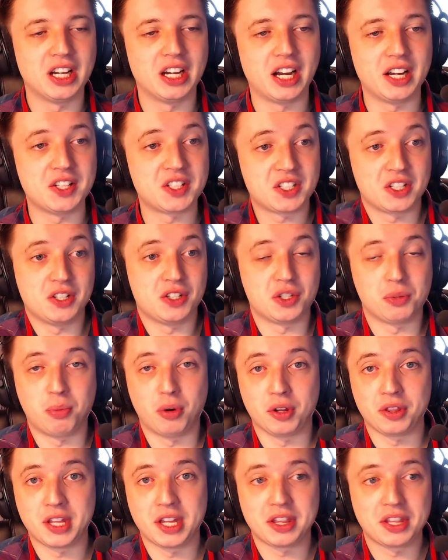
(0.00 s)
I still
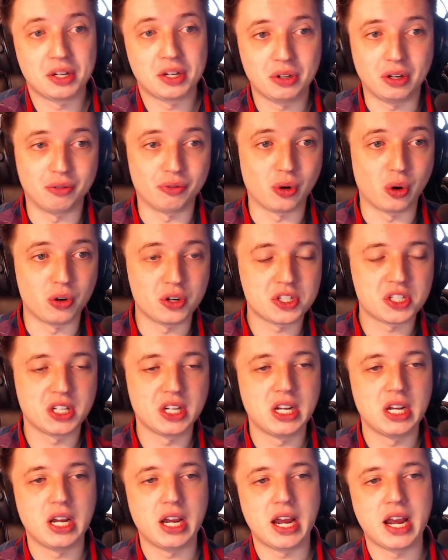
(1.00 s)
support that though, of course.
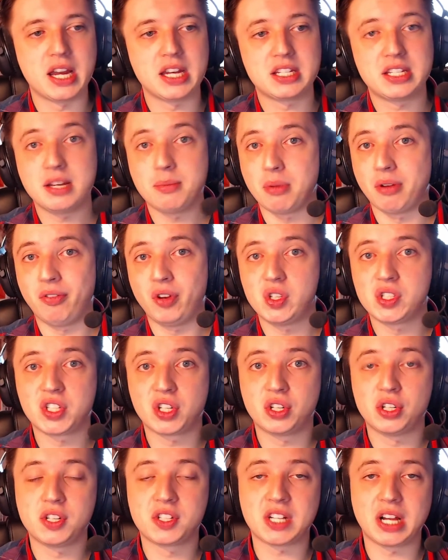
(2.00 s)
And yeah, my favorite
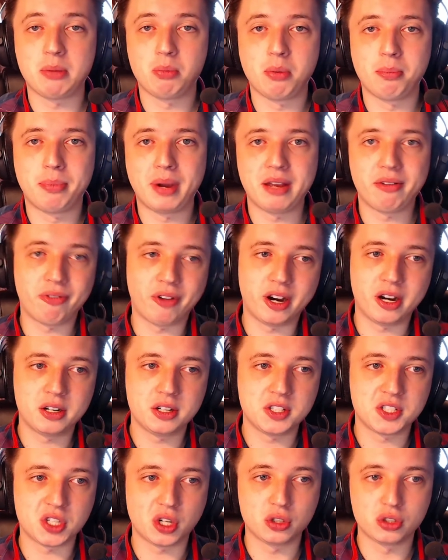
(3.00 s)
song on this album by far
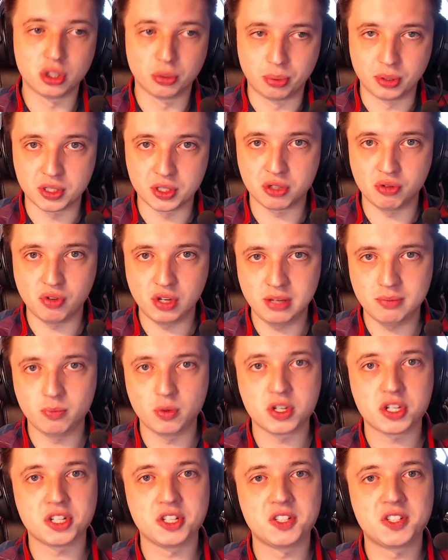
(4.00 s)
is Octopus Dream,
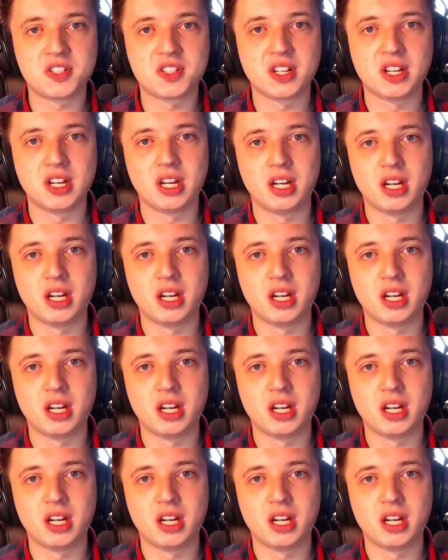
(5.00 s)
which is